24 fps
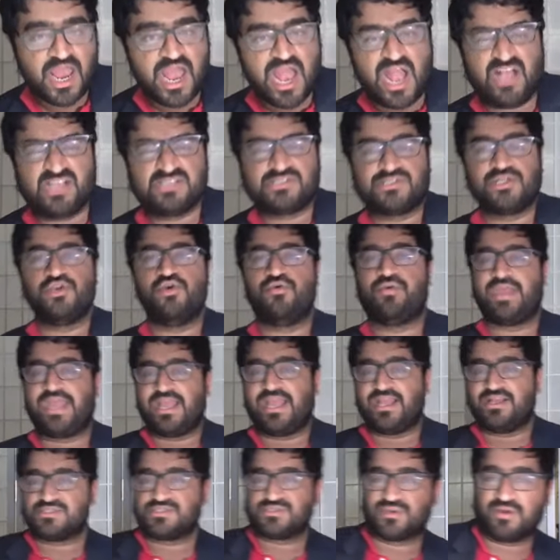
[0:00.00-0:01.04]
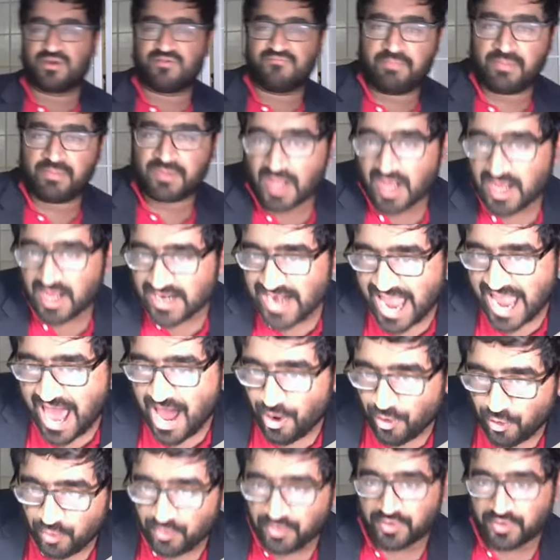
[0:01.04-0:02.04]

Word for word: And so you can't sort of blot out